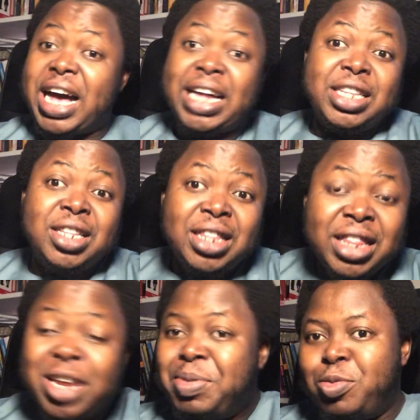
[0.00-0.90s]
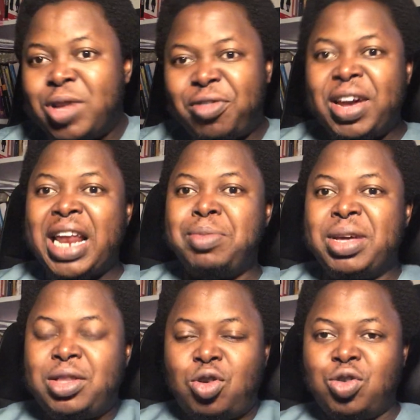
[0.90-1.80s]
and three people that finally
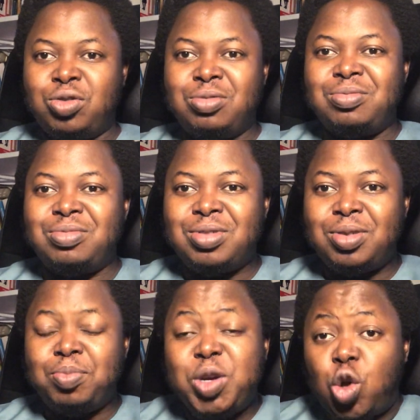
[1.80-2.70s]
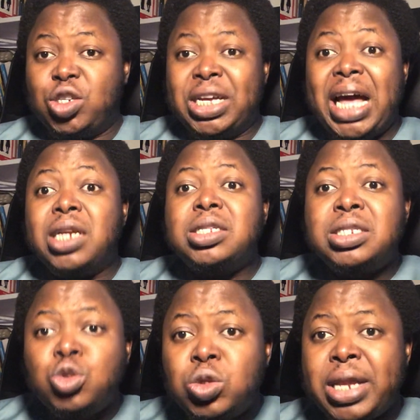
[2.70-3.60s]
make the huddle because they
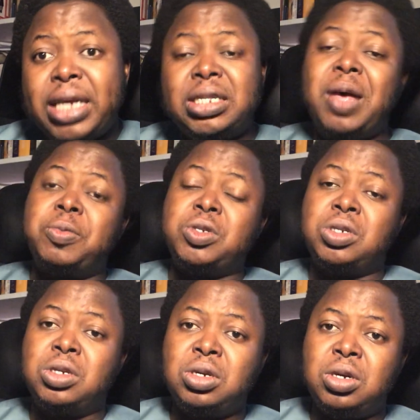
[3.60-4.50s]
can't do the next steps.